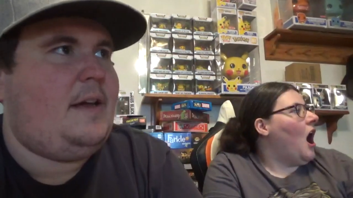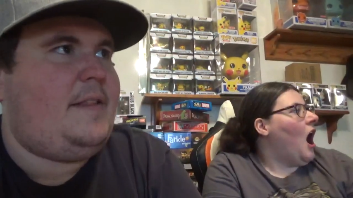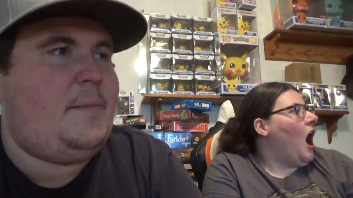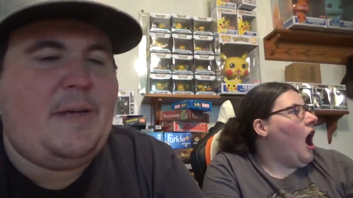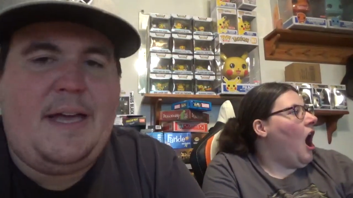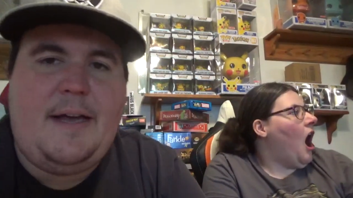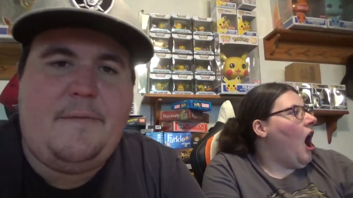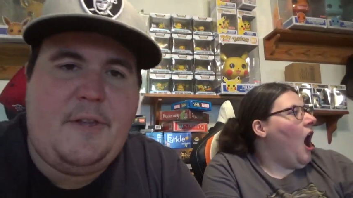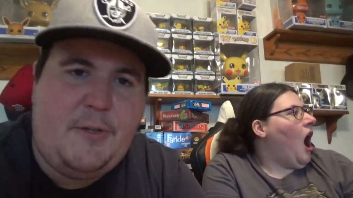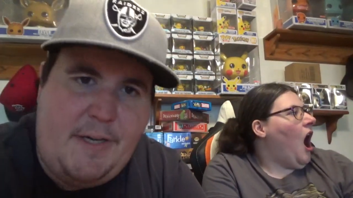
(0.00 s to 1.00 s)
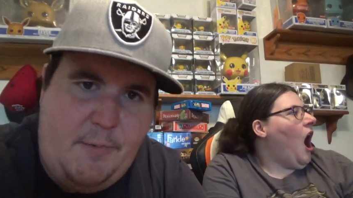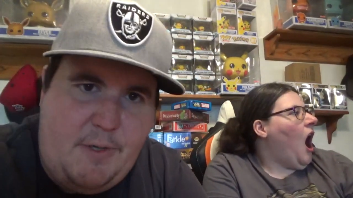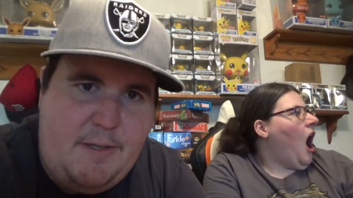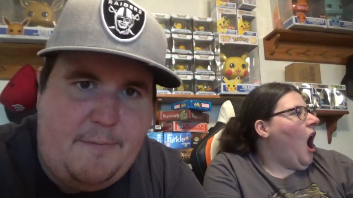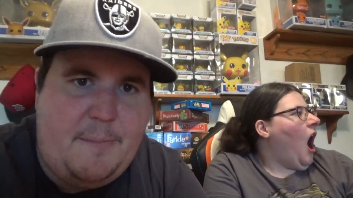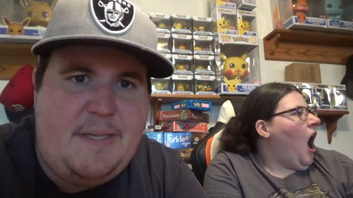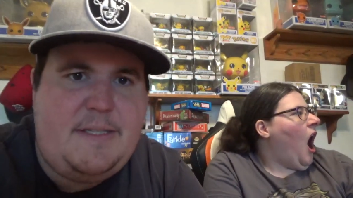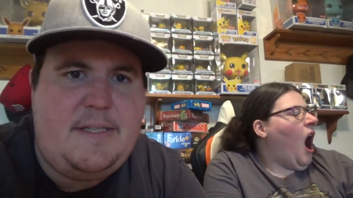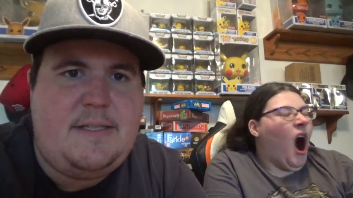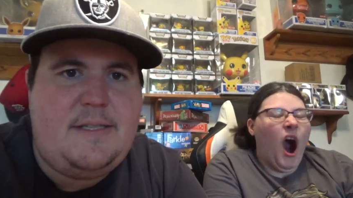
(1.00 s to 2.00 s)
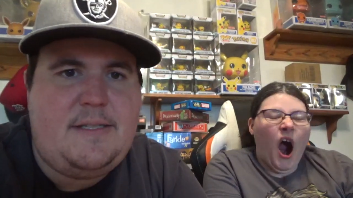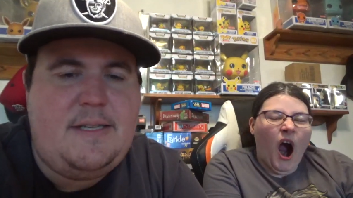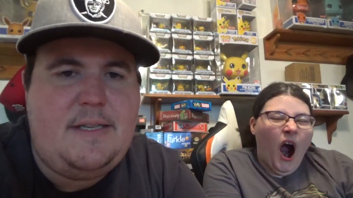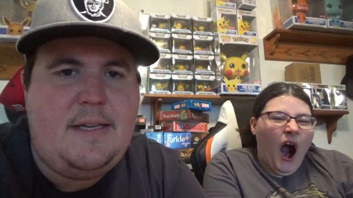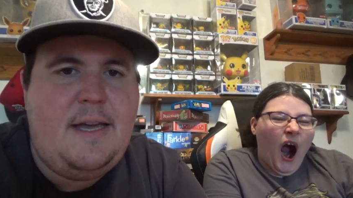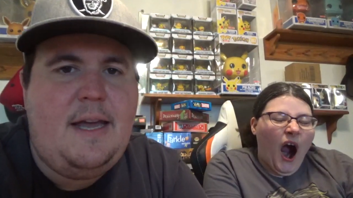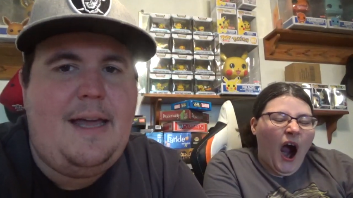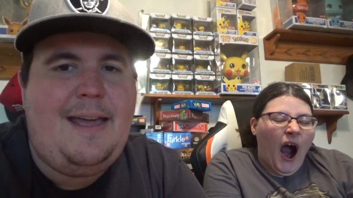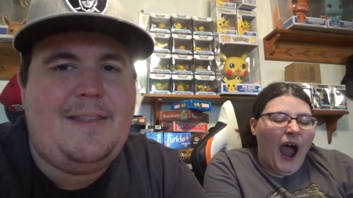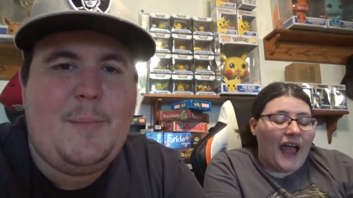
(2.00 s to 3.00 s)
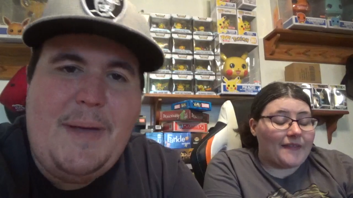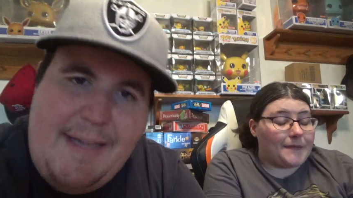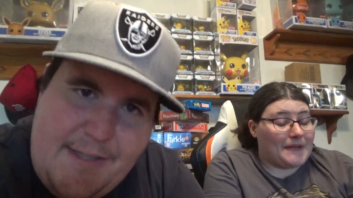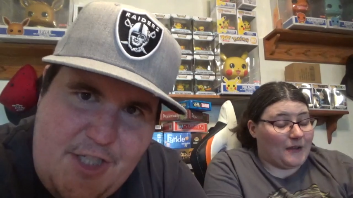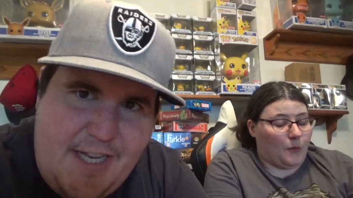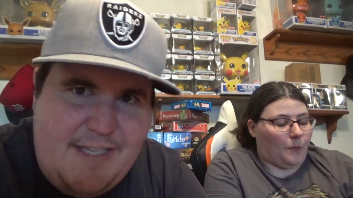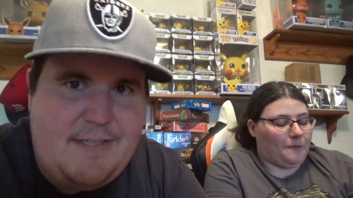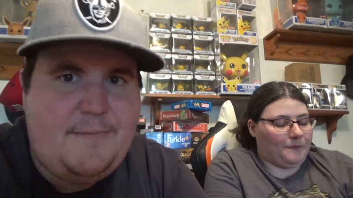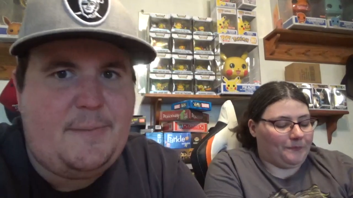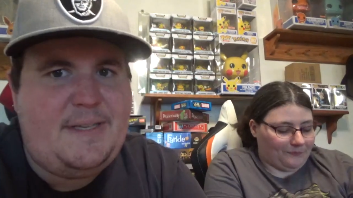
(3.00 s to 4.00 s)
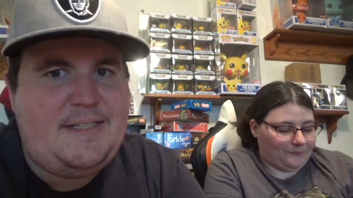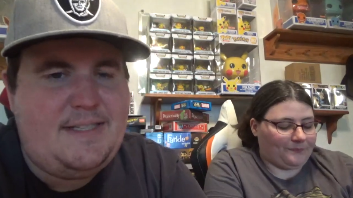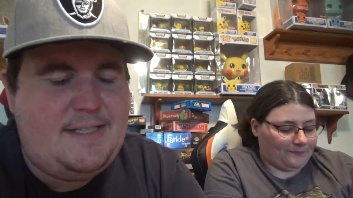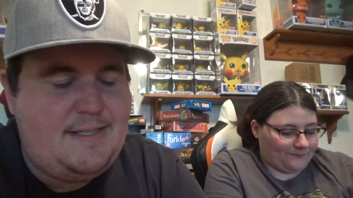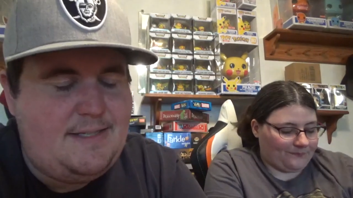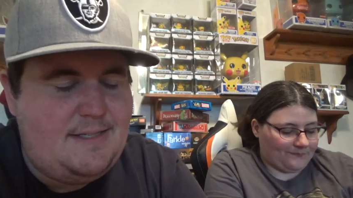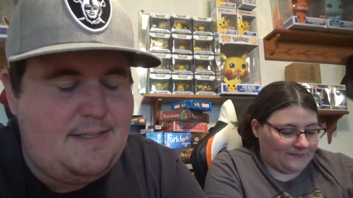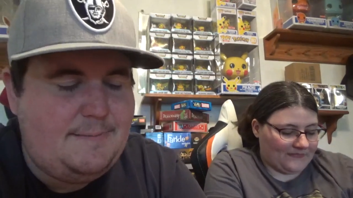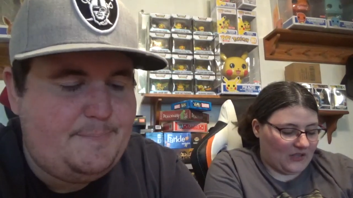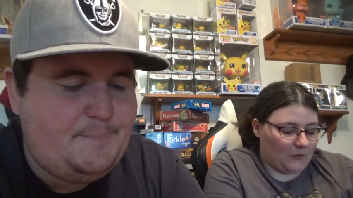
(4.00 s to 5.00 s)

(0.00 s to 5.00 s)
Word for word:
Speaker 1: and then we have the green one from ECCC and the pink Chase from ECCC.